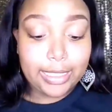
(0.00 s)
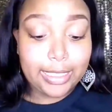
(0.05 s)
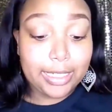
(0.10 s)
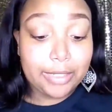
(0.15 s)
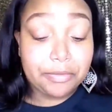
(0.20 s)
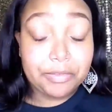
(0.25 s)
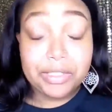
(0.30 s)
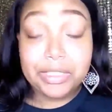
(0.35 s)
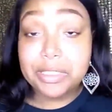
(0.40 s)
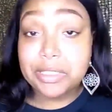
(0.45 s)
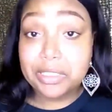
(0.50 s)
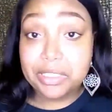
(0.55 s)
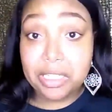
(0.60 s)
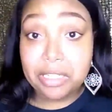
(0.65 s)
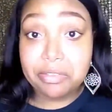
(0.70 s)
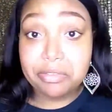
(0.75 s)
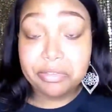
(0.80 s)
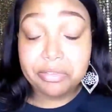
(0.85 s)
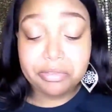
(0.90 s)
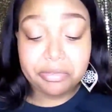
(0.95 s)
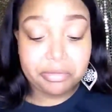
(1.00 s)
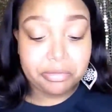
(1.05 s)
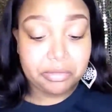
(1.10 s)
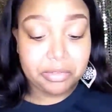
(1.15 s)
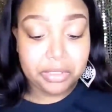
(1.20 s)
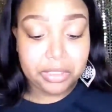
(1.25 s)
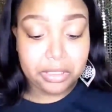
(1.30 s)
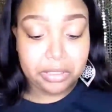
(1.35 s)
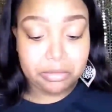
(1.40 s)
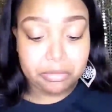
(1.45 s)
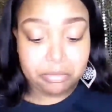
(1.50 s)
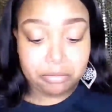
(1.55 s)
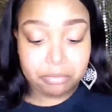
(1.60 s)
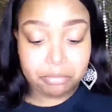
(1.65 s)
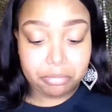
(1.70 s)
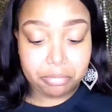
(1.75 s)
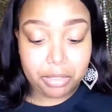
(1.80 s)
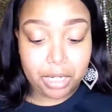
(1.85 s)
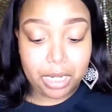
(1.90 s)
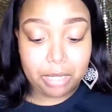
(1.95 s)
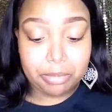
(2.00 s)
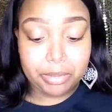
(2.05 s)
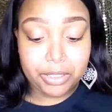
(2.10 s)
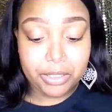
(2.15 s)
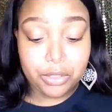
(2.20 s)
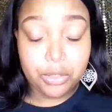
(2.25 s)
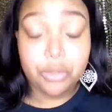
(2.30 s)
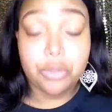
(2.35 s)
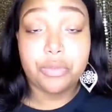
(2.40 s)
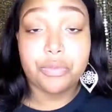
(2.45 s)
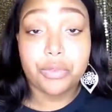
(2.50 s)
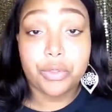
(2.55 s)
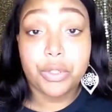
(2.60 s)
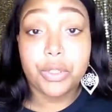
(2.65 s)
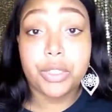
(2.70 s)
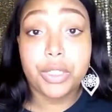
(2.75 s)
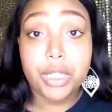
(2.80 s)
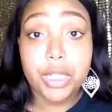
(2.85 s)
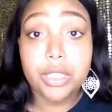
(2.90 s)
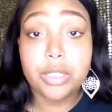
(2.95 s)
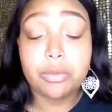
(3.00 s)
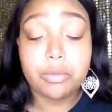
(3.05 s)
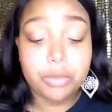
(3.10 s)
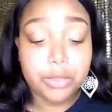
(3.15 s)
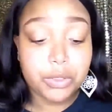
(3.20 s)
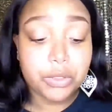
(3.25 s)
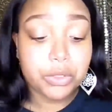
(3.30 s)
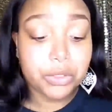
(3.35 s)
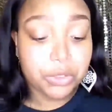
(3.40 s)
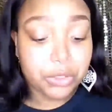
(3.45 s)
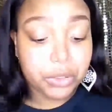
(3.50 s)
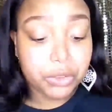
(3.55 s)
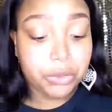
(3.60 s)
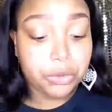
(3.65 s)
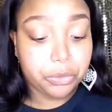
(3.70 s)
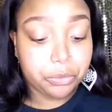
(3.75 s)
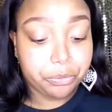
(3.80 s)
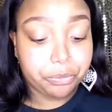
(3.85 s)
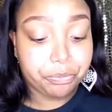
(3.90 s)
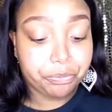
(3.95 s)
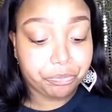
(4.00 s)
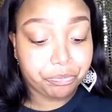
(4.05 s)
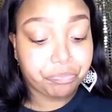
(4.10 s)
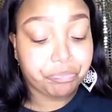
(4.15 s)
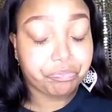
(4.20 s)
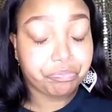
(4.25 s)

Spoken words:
love this stuff. I'll probably due for another one soon.